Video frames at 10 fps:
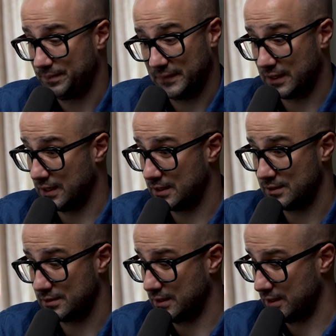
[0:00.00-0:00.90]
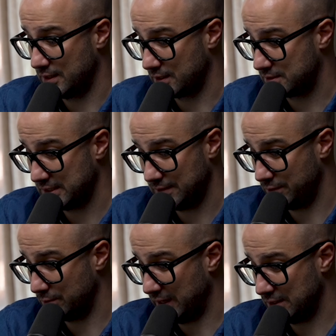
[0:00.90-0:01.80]
again uh,
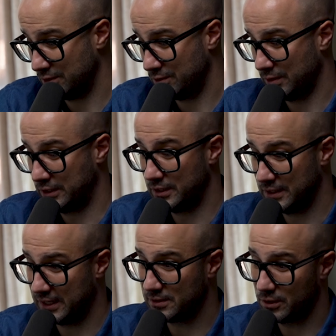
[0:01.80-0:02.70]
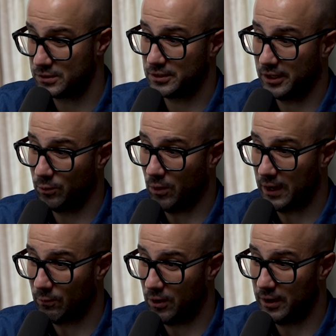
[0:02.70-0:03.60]
seafood menu and you need those style of
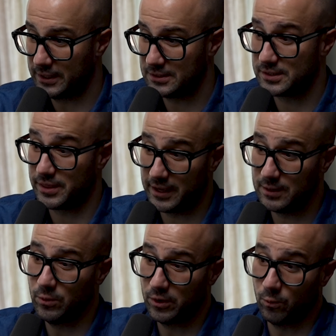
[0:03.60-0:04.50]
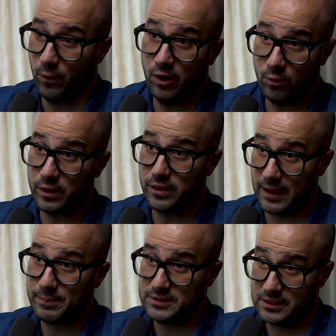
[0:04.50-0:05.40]
white wines, they work well with
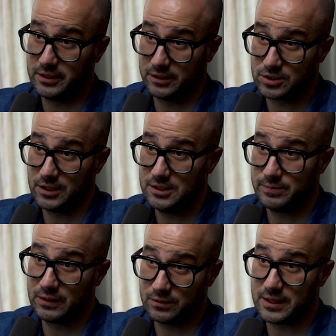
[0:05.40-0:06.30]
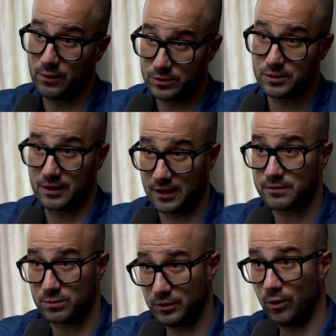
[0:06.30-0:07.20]
that particular cheese because they also cut
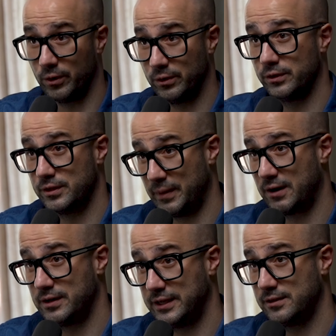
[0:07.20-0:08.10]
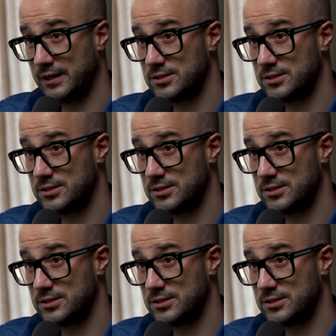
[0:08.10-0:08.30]
through the oil and the marinade of that